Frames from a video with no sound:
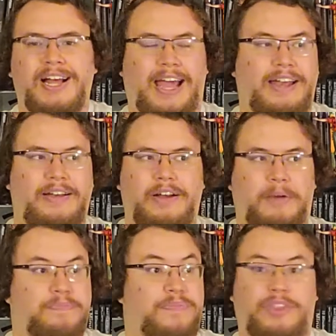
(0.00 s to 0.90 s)
and
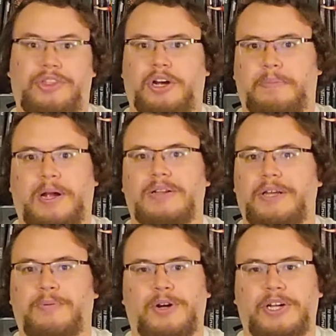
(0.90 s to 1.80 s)
uh, they're
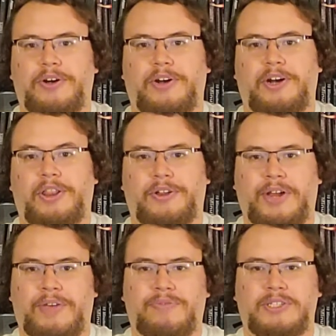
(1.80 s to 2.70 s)
apparently working on another
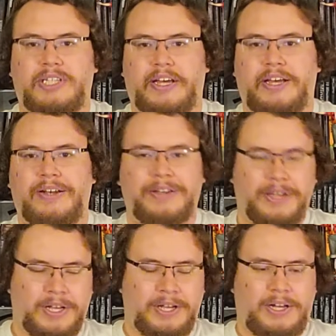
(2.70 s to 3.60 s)
Evil Dead.
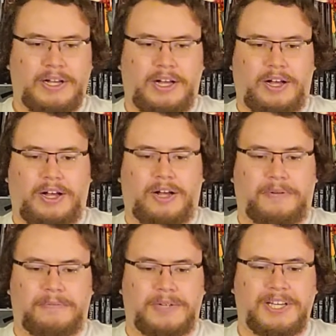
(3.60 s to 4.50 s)

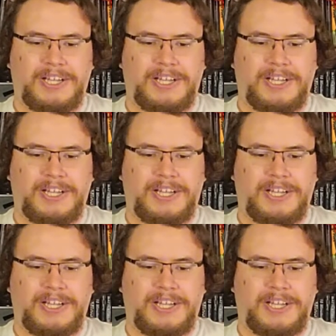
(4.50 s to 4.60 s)
Um,